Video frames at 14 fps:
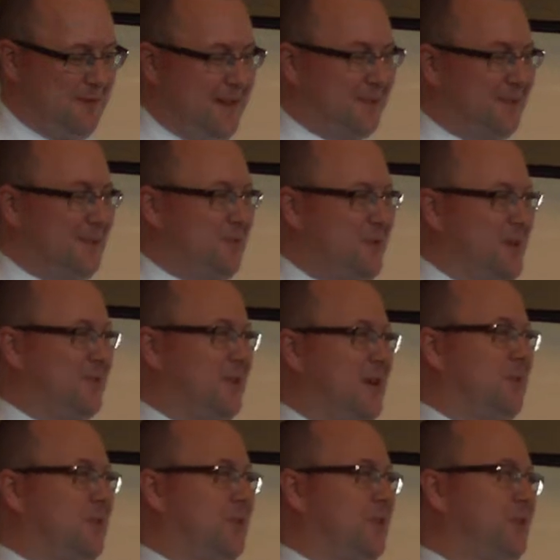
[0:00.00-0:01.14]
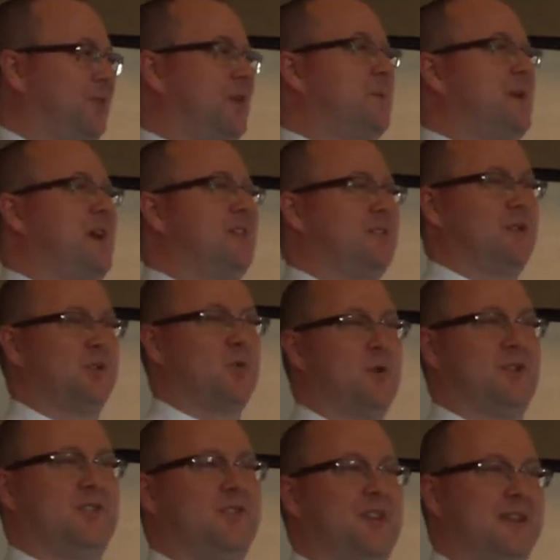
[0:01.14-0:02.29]
out there, want to, and we'll start, if anybody has any other
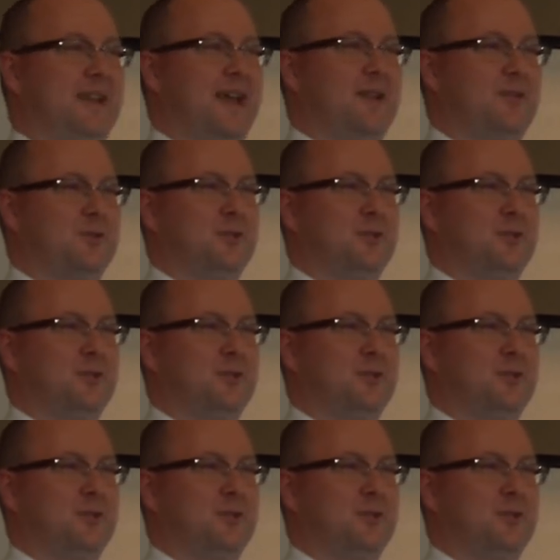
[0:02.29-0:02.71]
questions on that,